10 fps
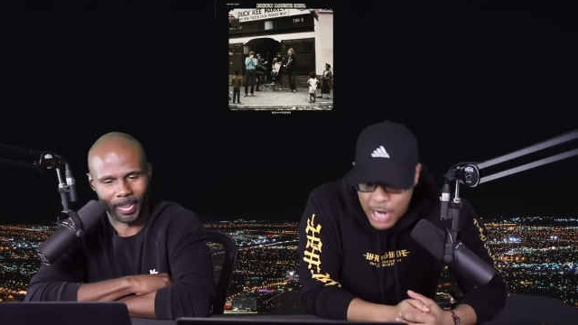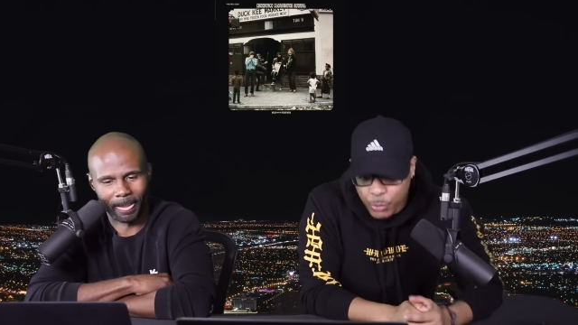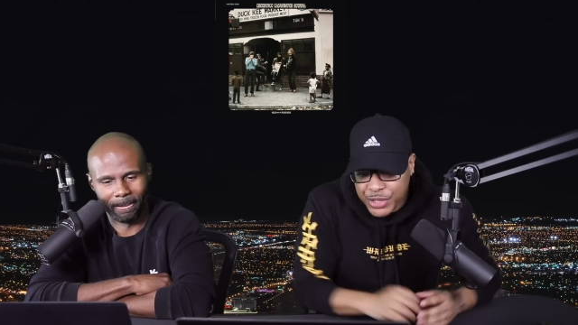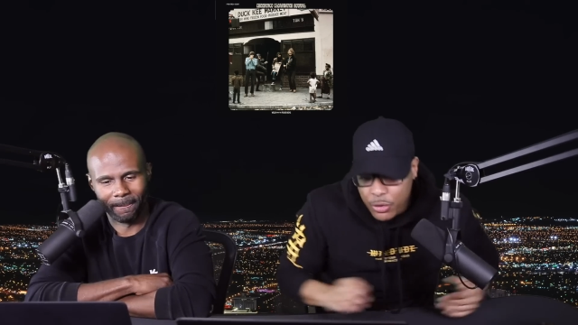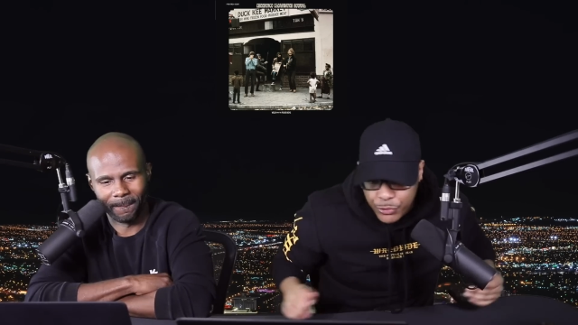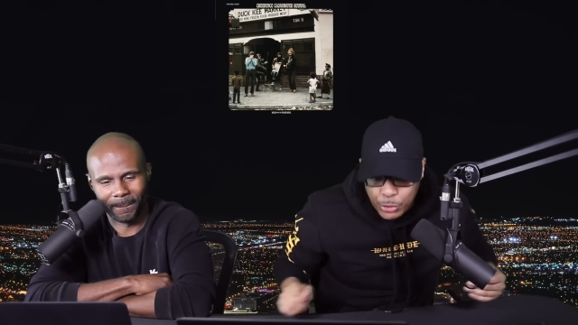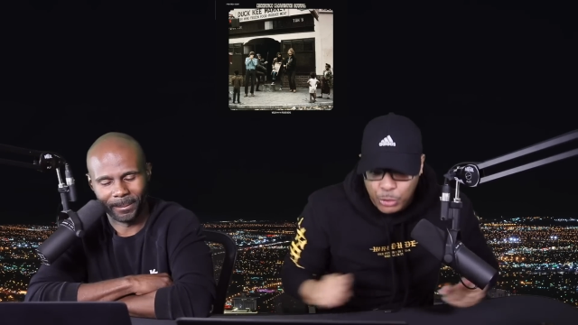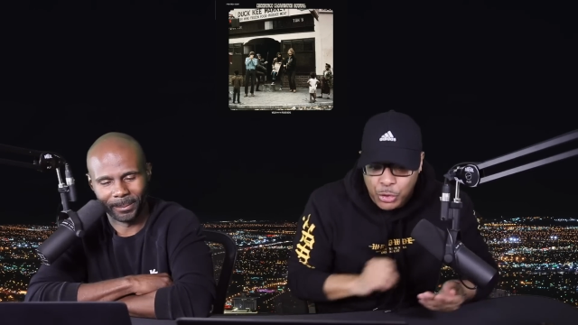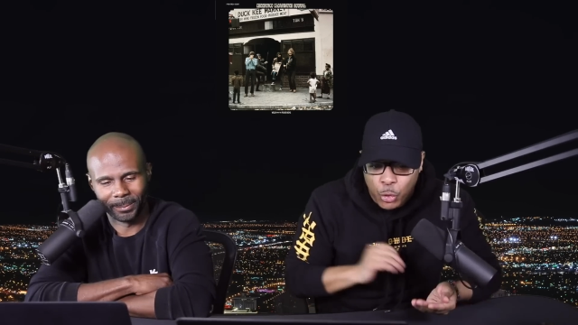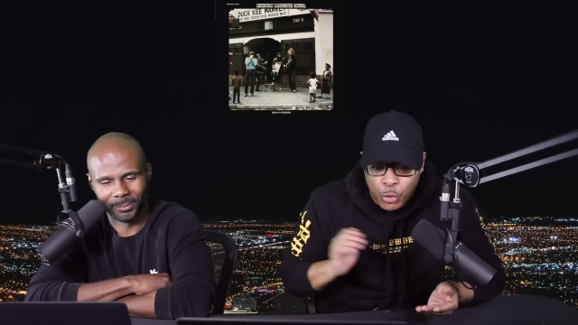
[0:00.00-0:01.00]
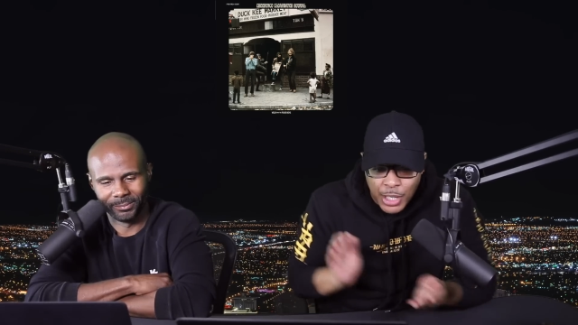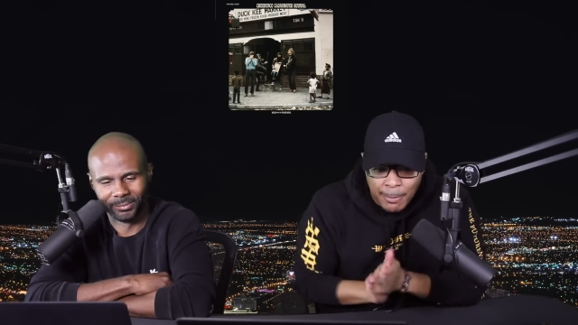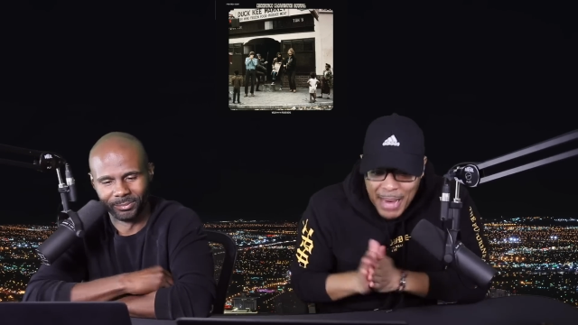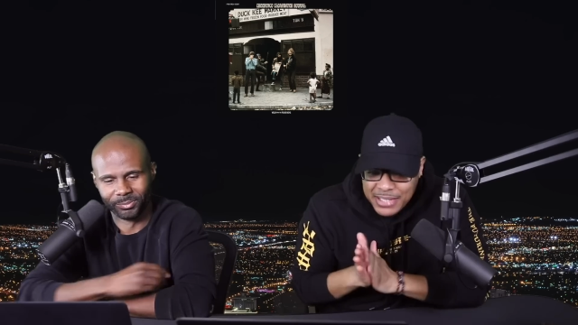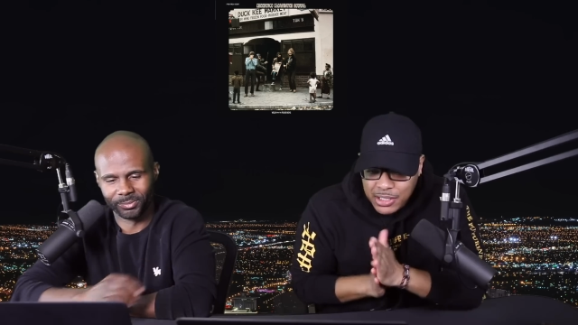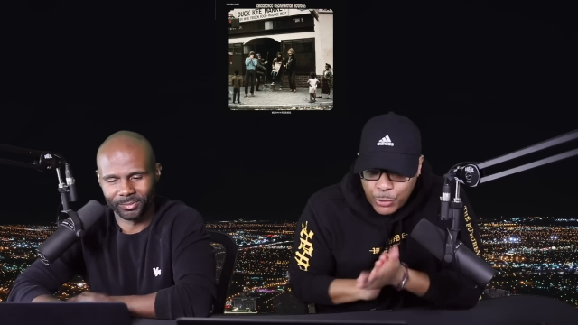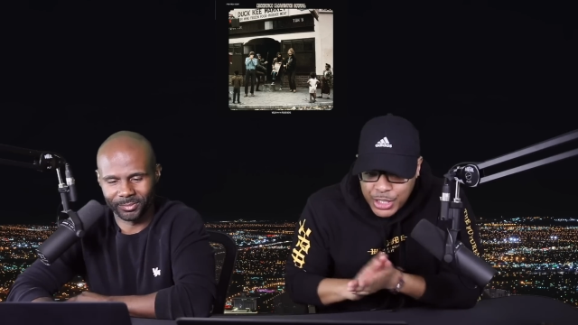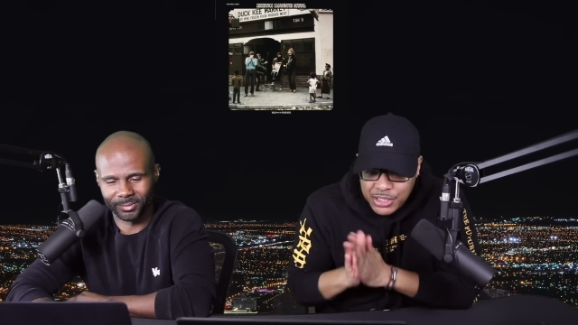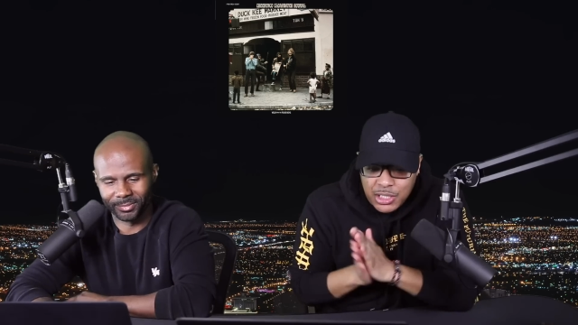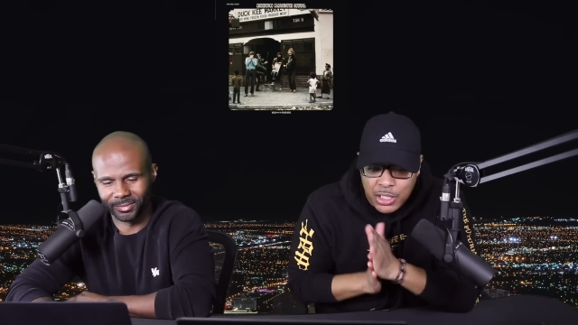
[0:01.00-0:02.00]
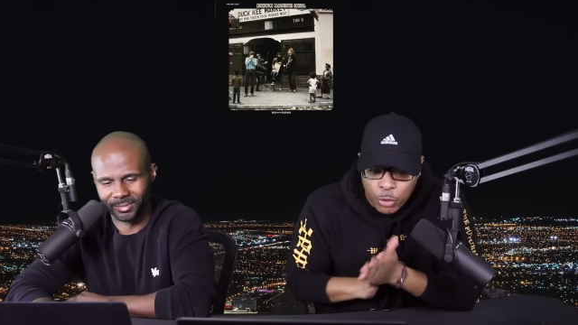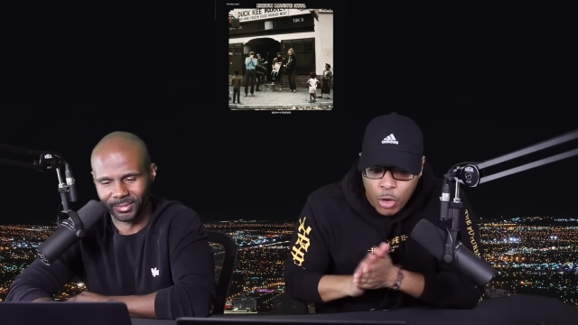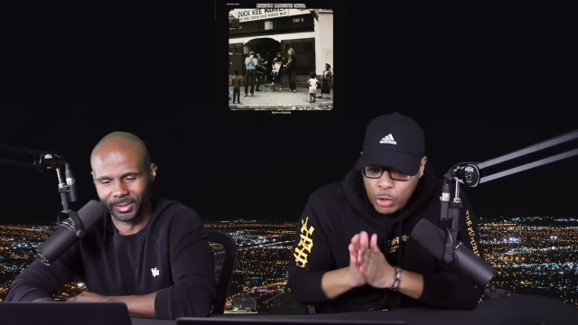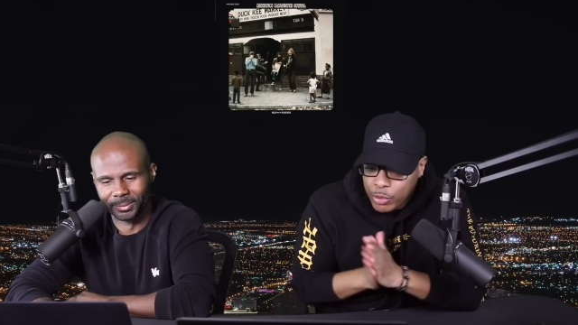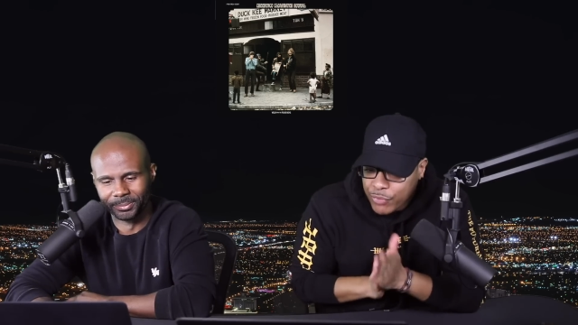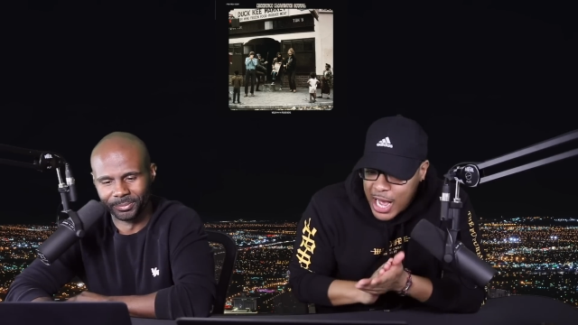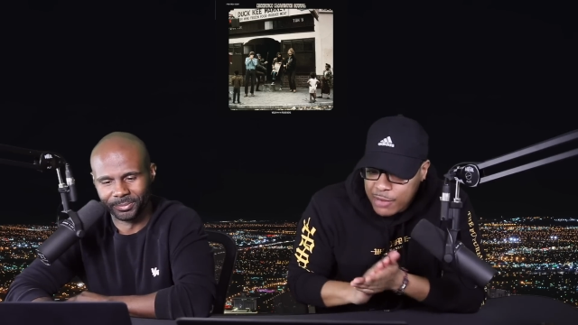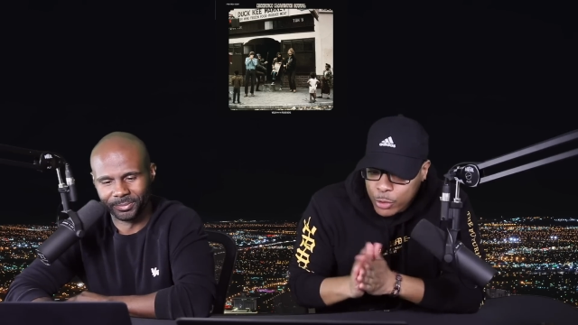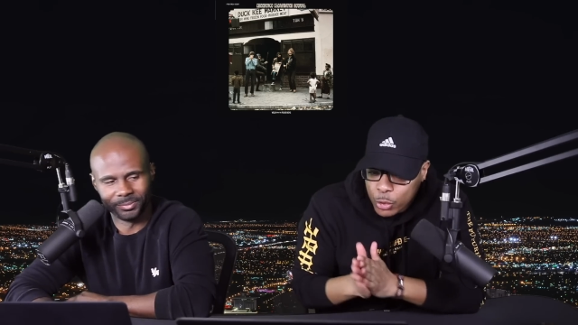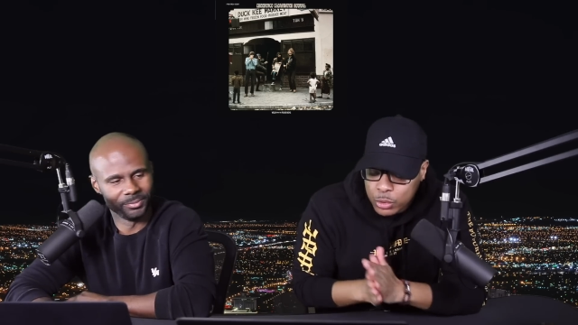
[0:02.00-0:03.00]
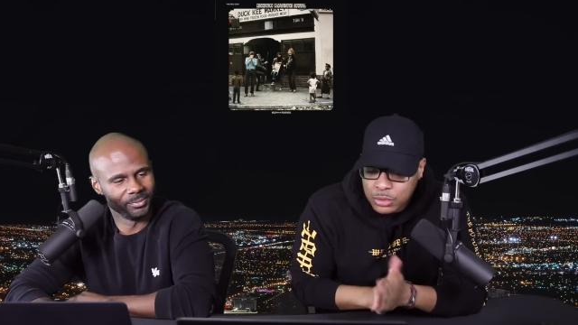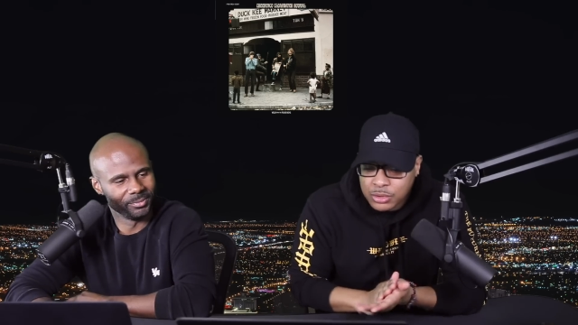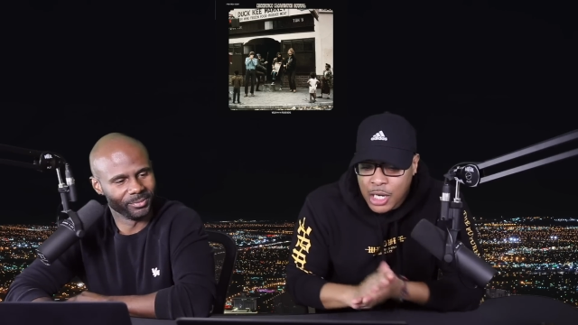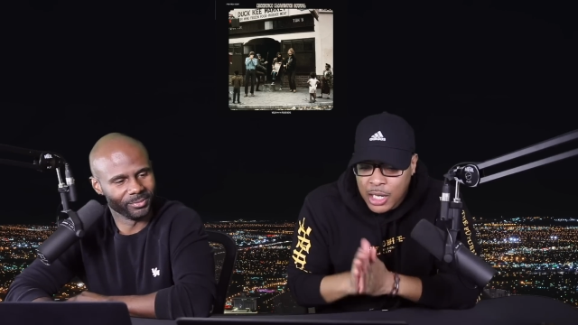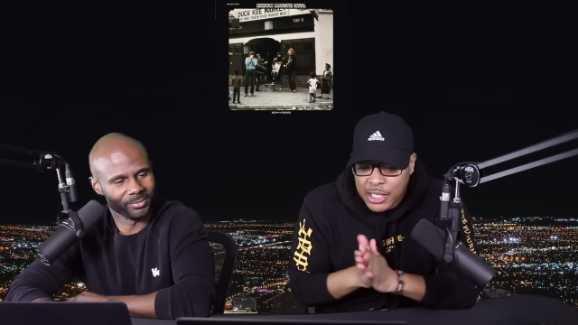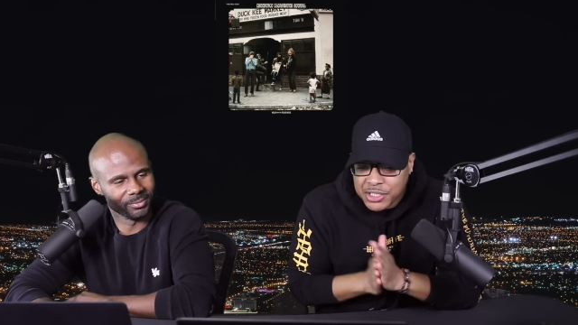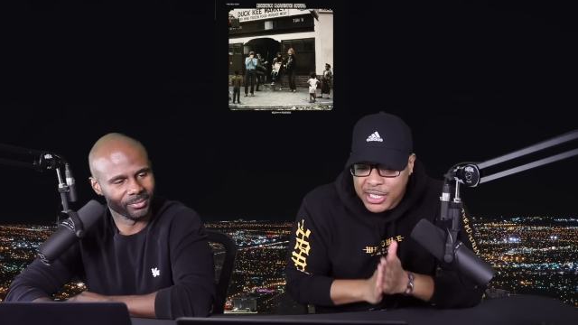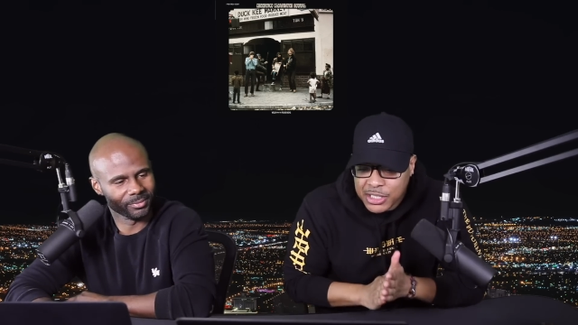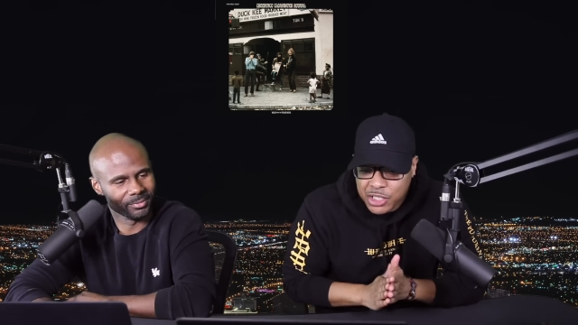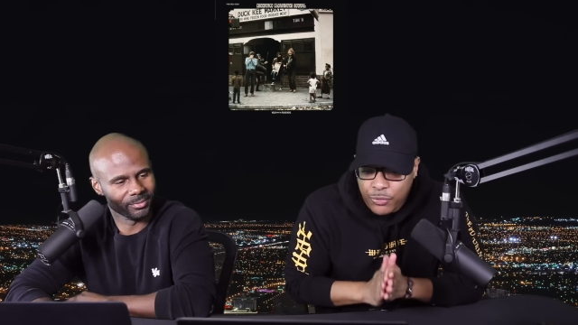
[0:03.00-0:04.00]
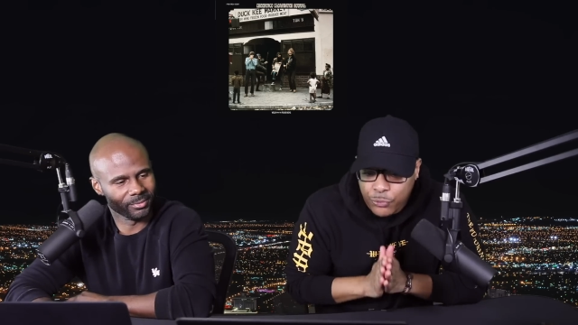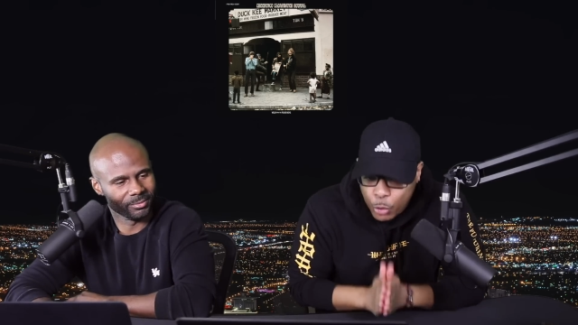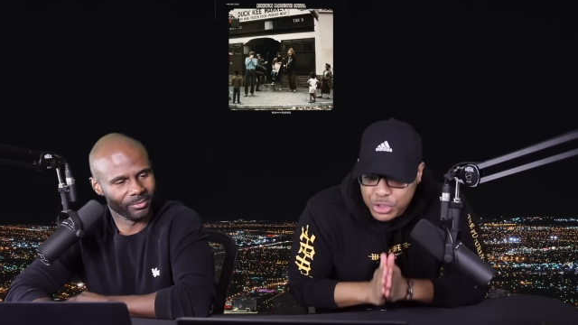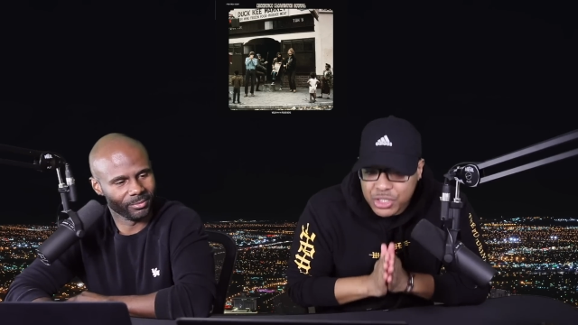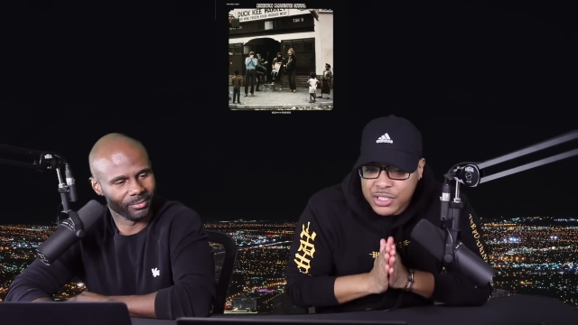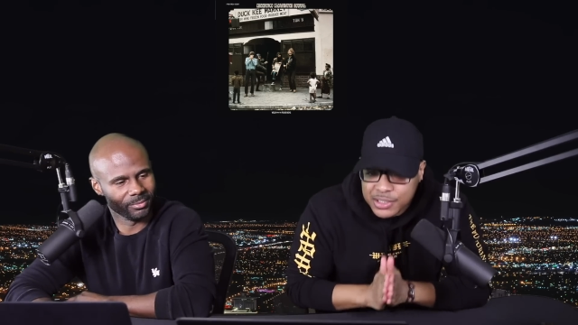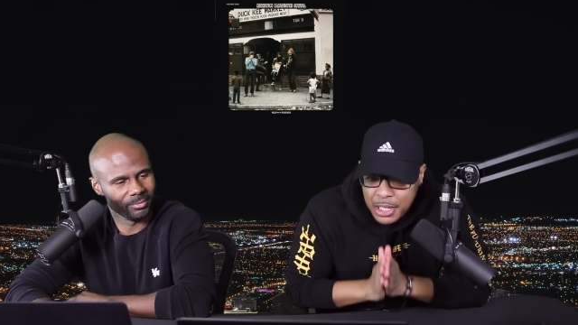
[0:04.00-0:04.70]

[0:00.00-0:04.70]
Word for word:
Speaker 1: All right, without further ado, getting back to Creedence Clearwater Revival. Uh, let's get into Fortunate